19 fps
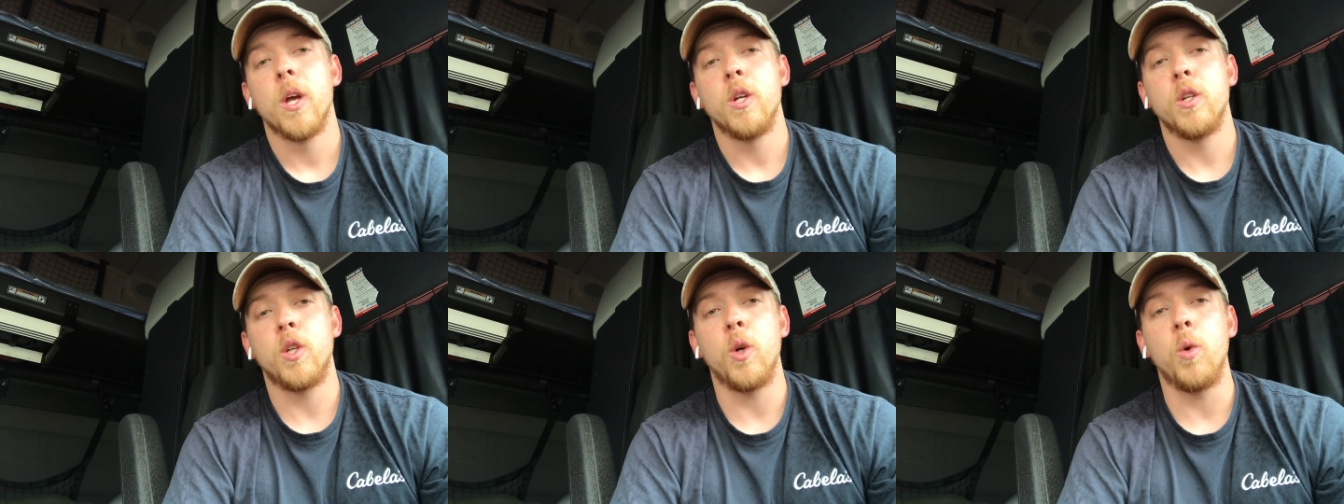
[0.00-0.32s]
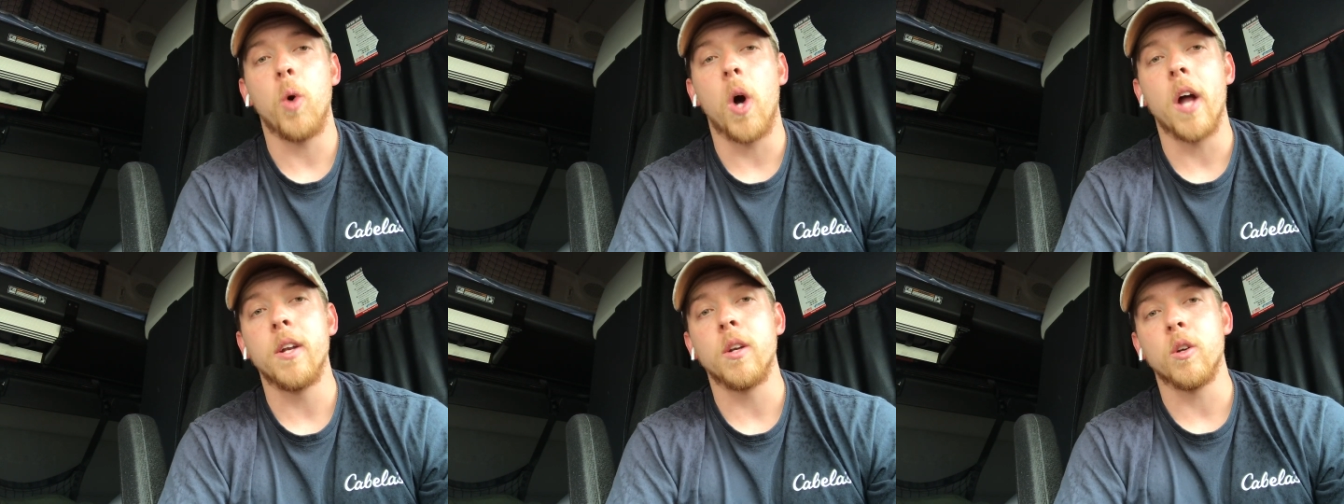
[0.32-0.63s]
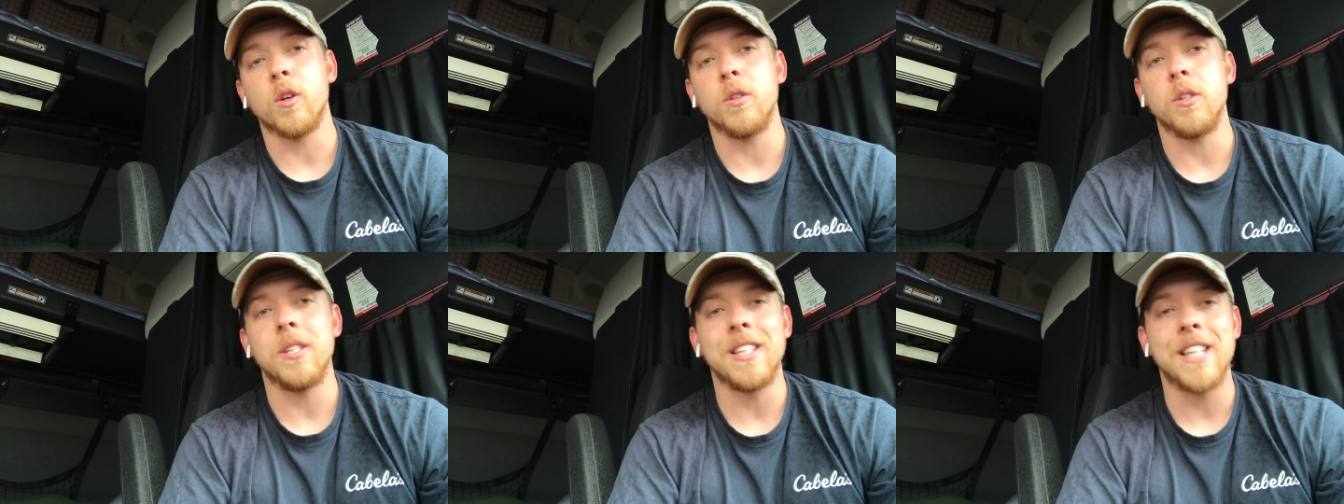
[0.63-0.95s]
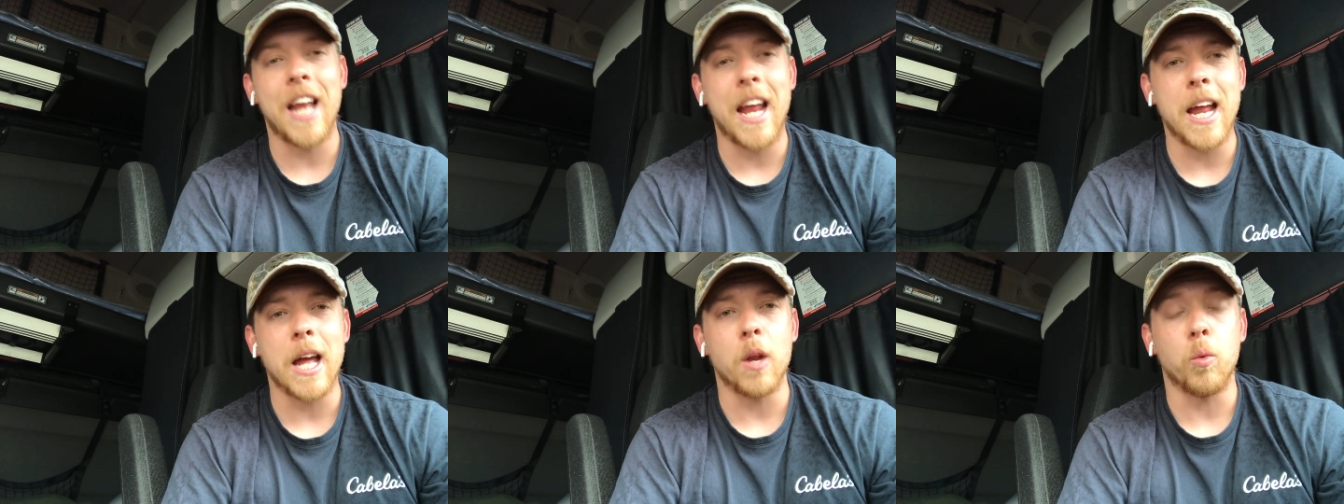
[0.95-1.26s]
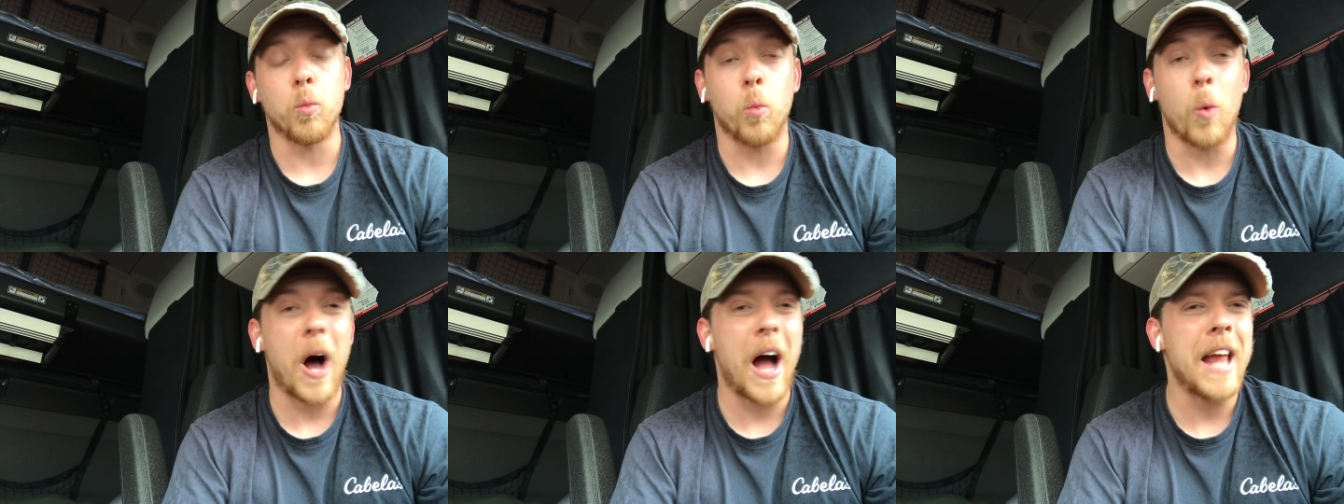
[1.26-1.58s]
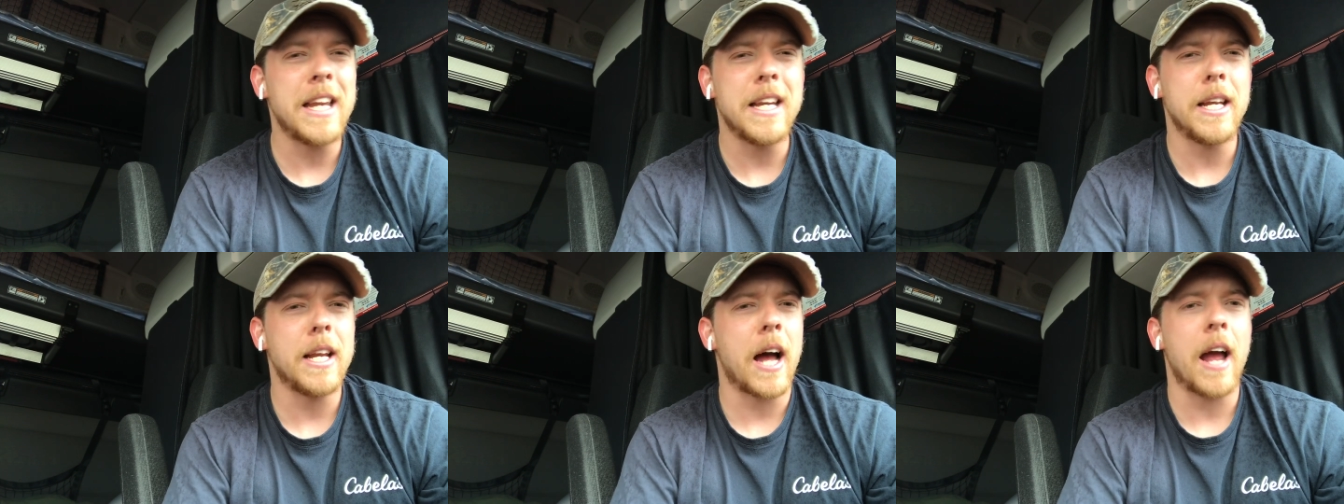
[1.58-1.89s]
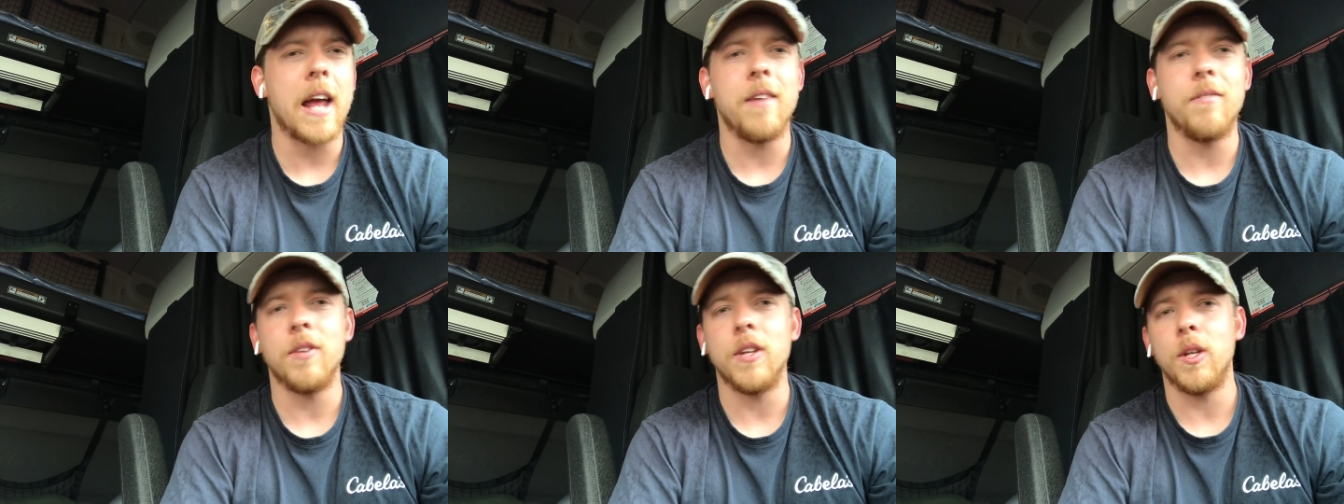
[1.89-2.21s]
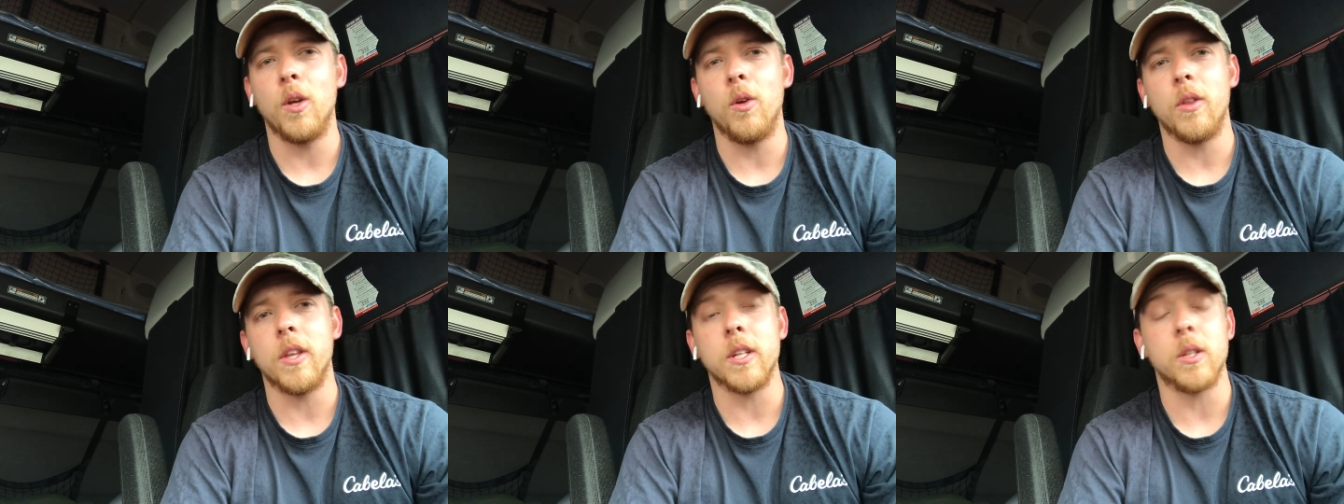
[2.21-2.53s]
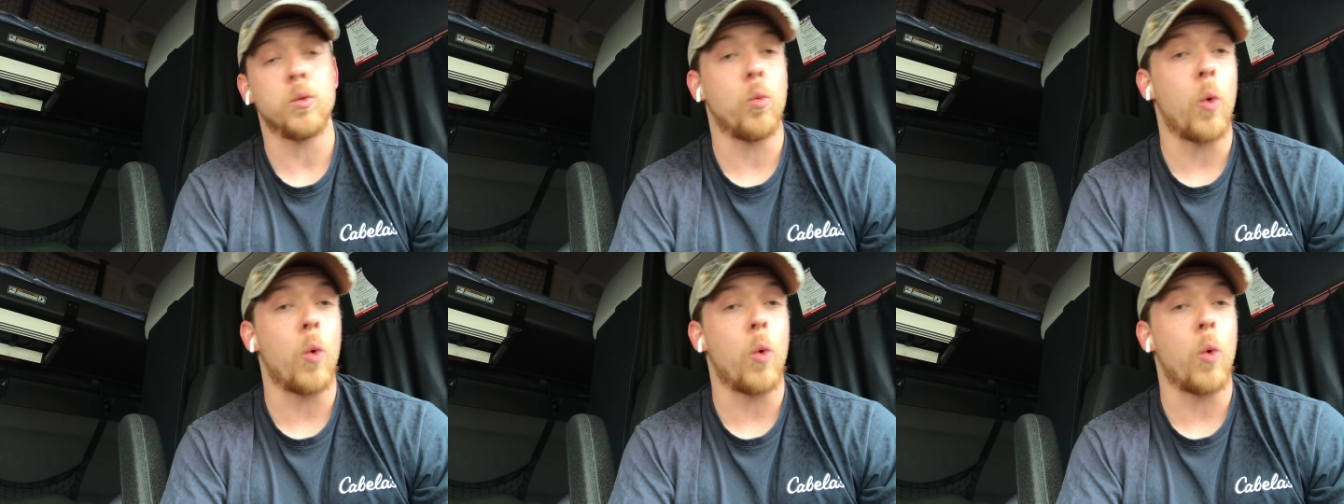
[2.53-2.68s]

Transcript: to understand why did I even do this?